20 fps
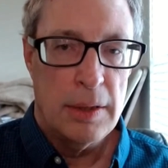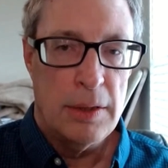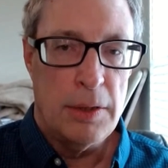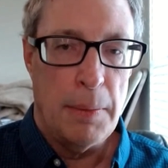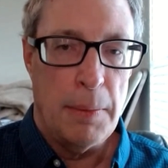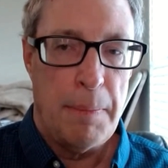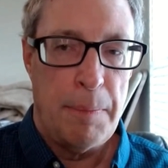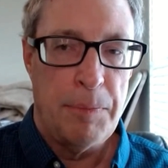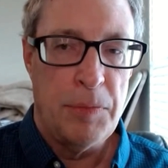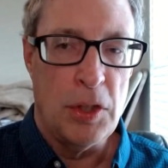
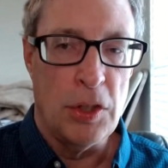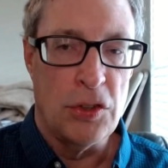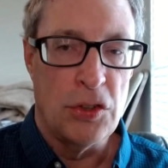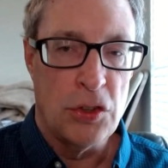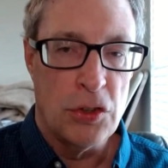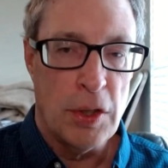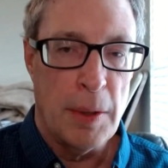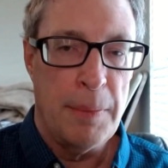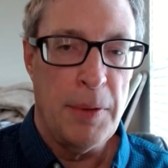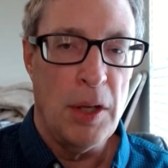to
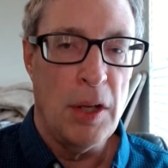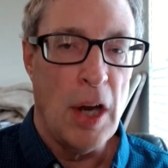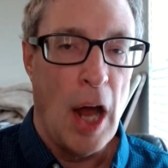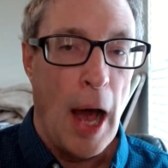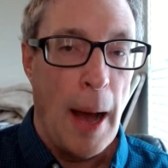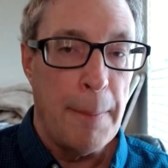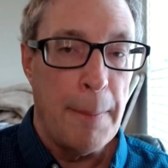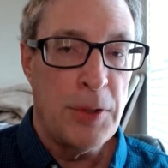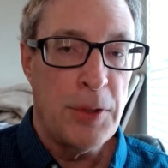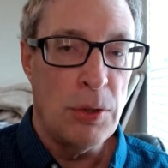distribute
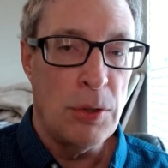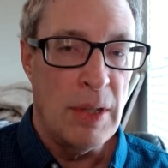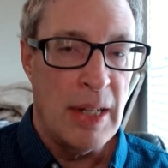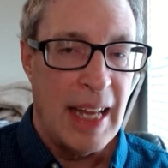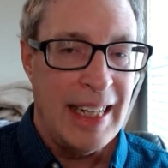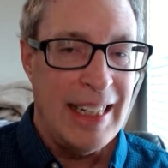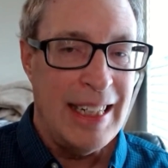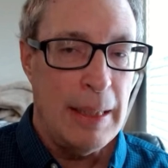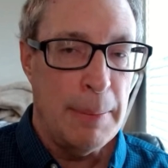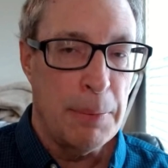up to
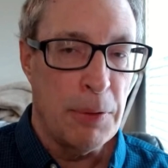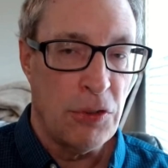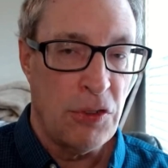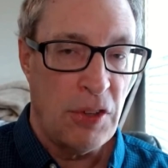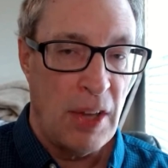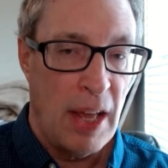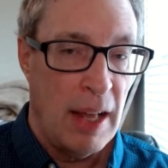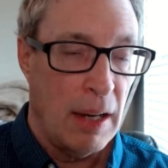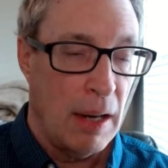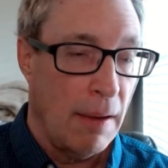
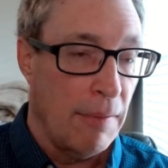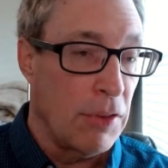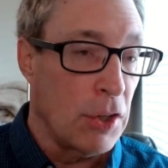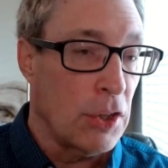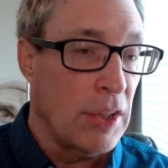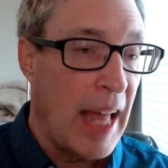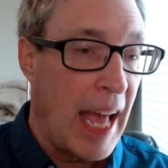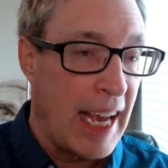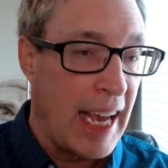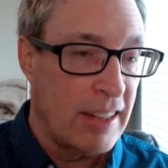90% of
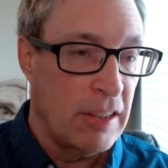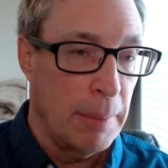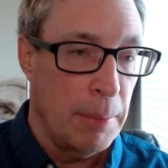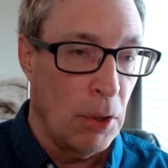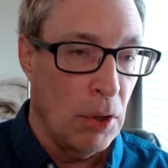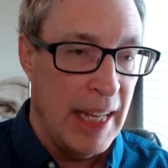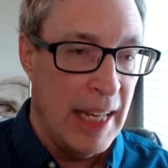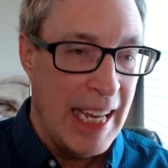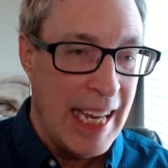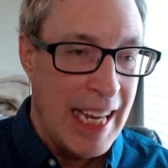their
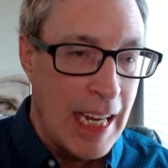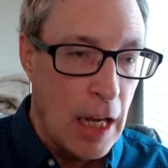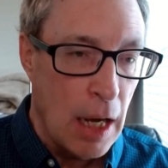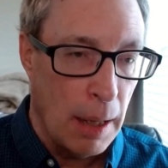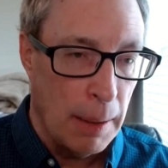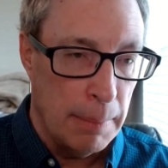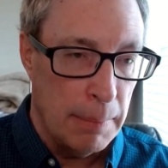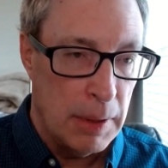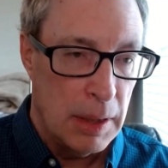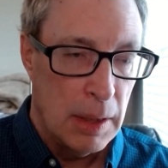taxable
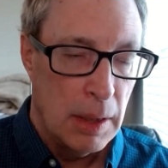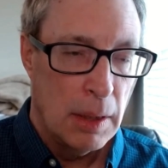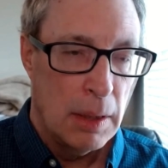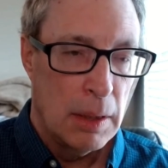income